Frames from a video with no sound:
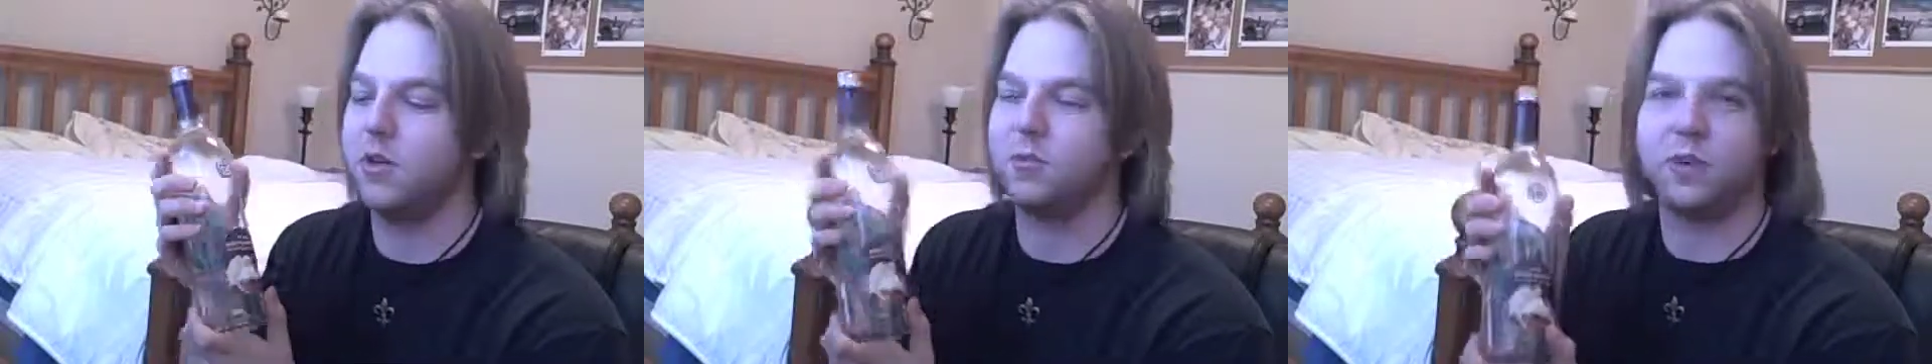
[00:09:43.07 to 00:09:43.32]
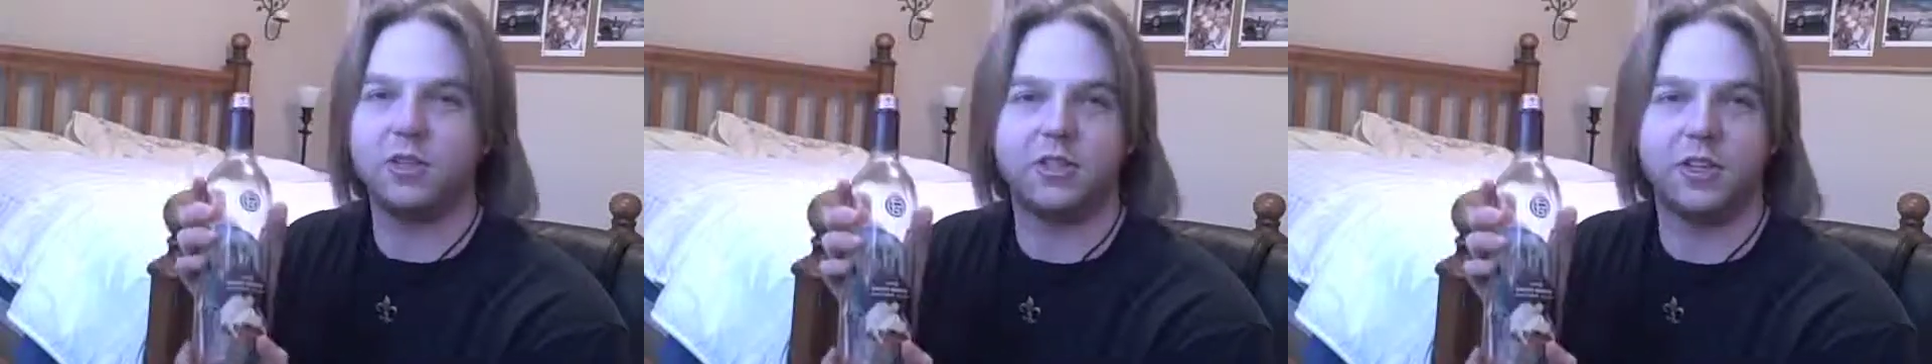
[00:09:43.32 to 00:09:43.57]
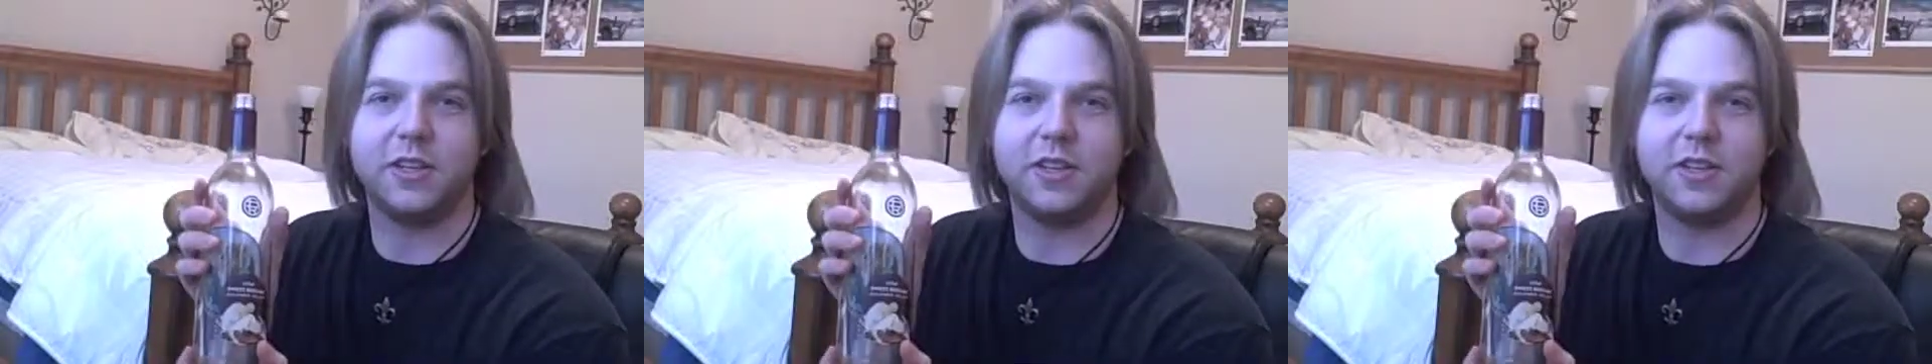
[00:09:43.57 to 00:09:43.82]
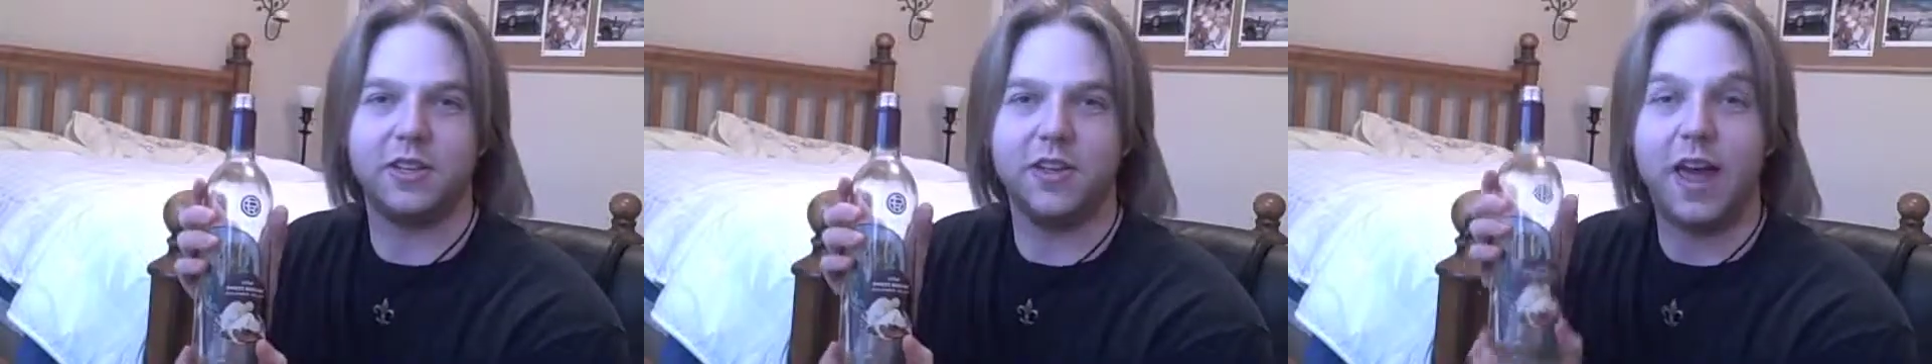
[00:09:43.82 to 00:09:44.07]
Riesling,
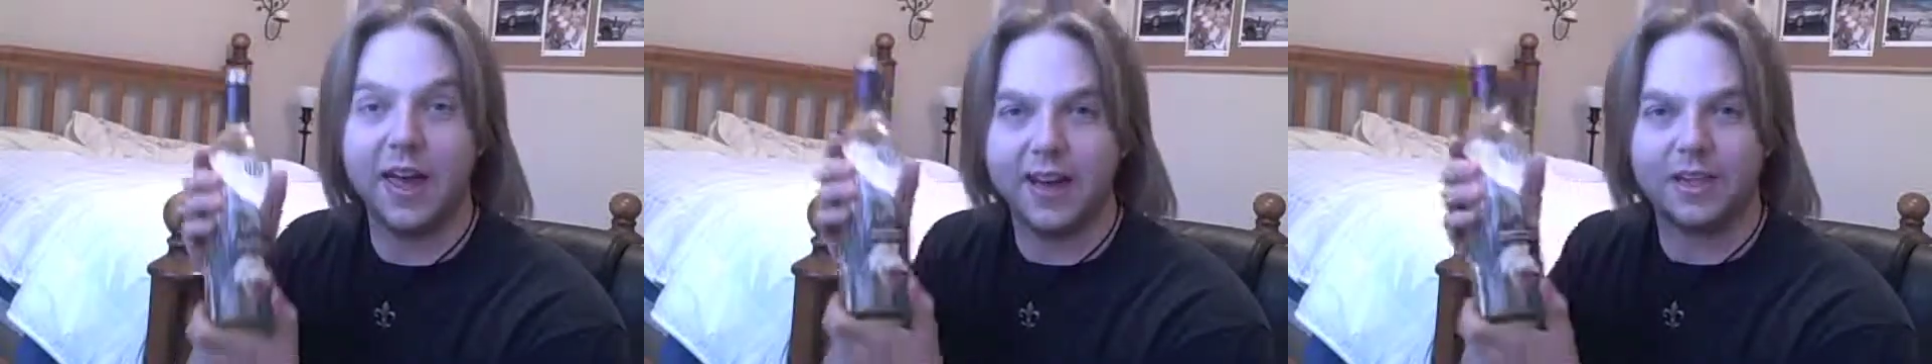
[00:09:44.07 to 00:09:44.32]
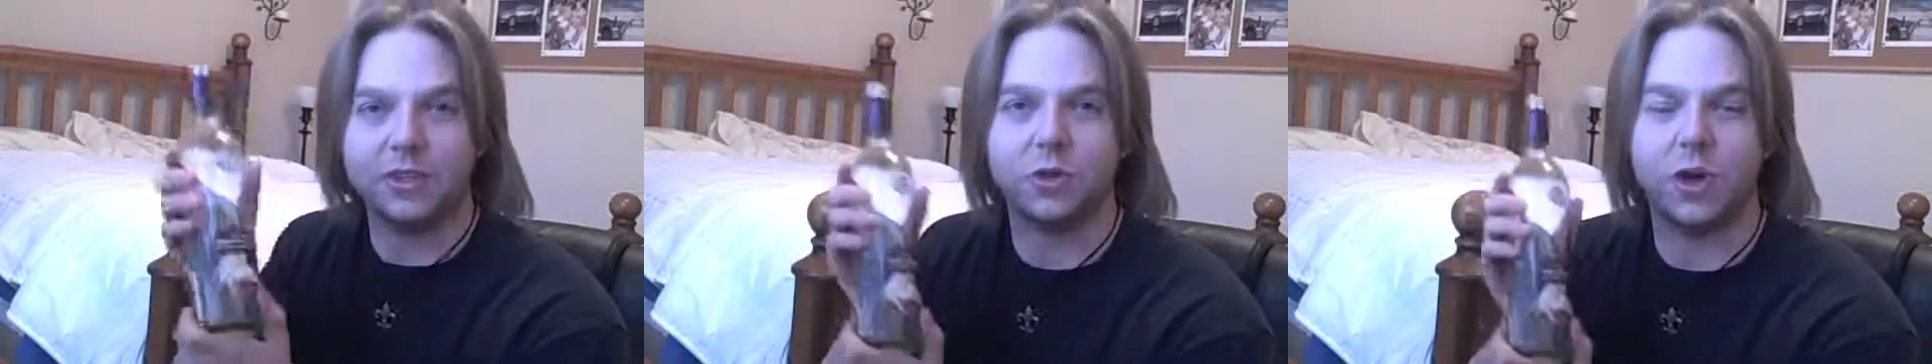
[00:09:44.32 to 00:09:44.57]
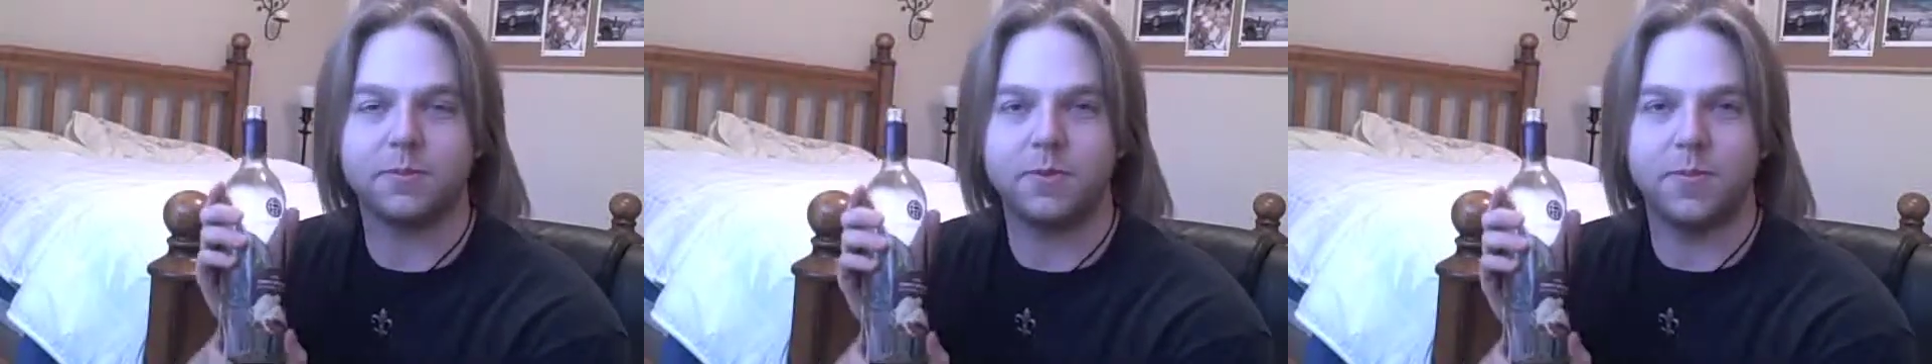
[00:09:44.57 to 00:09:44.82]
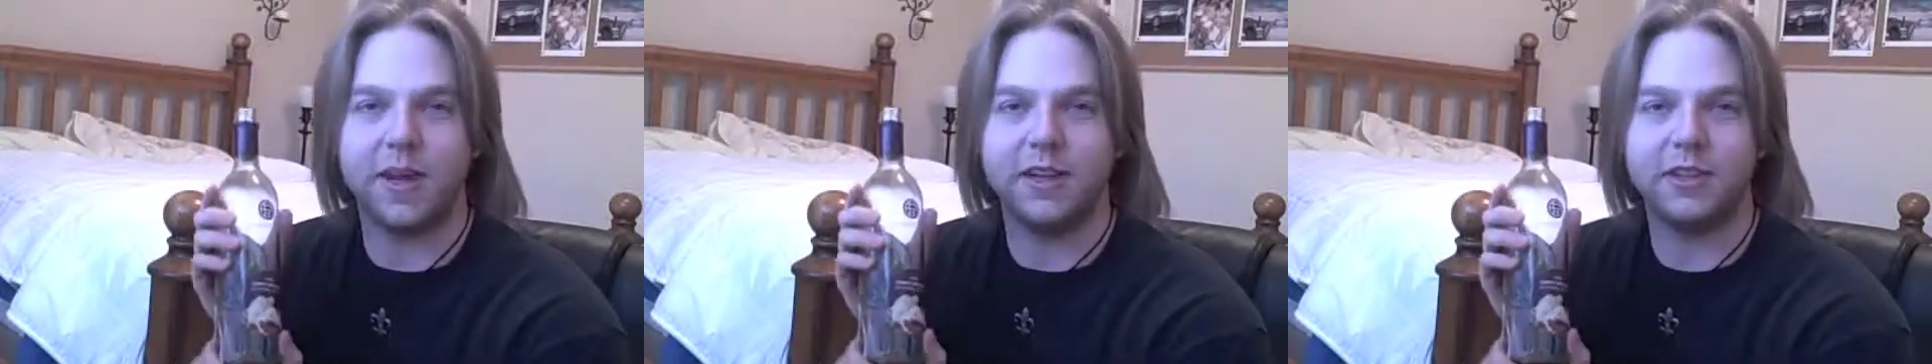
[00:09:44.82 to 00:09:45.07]
can drop
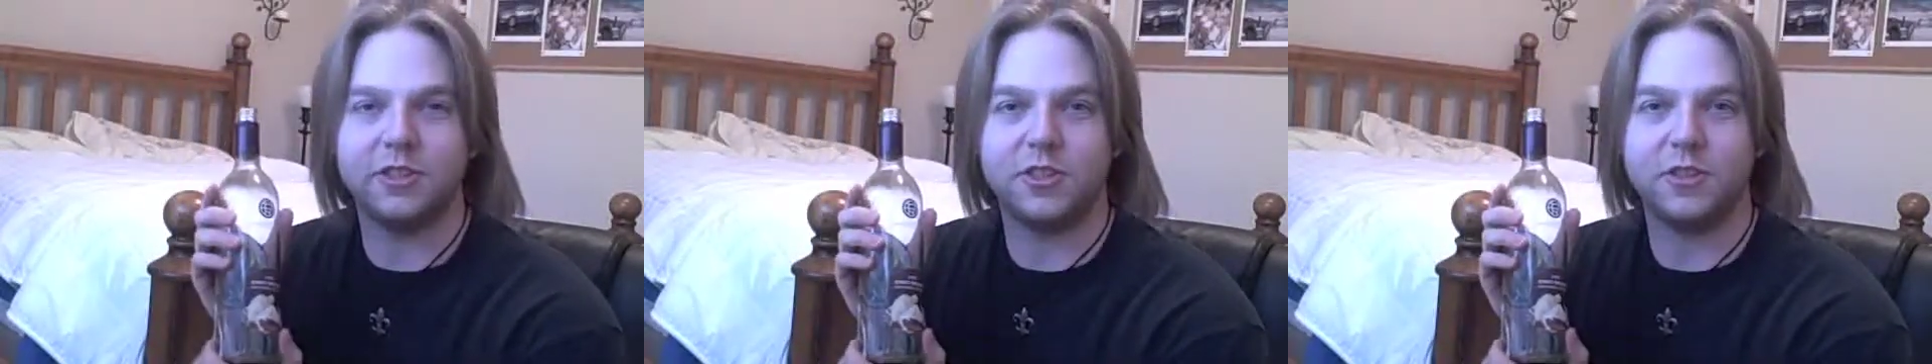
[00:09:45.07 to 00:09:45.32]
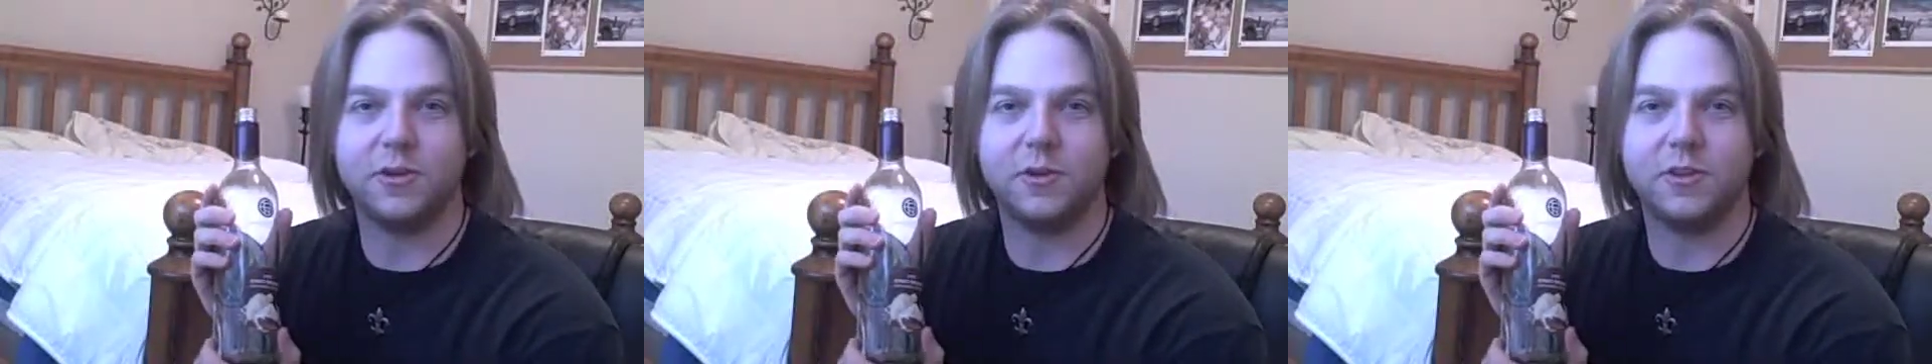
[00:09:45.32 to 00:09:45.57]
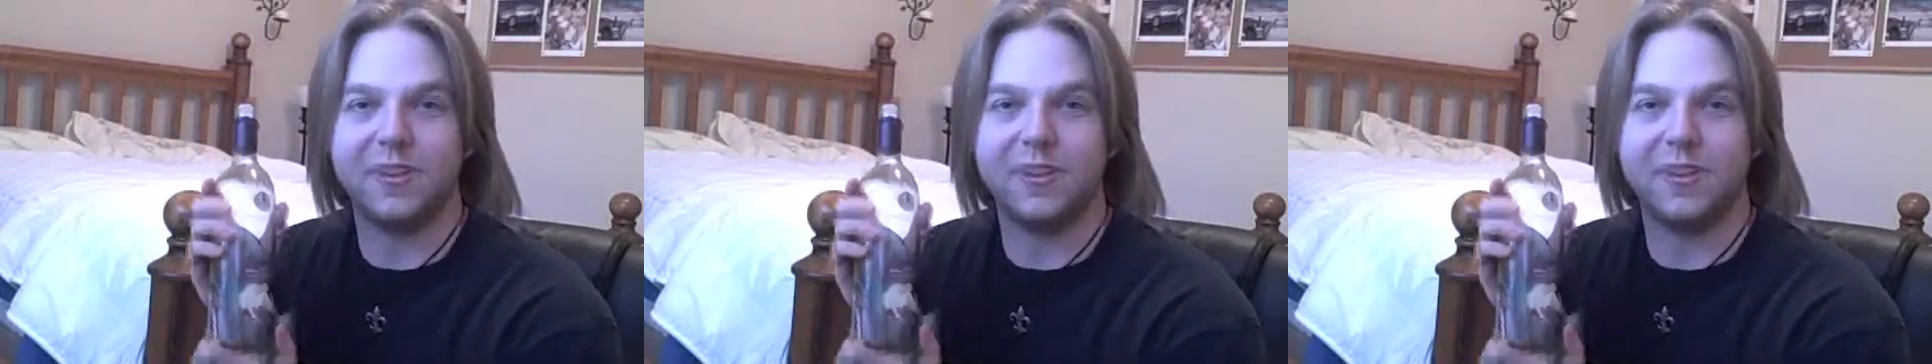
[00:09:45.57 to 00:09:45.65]
some panties too.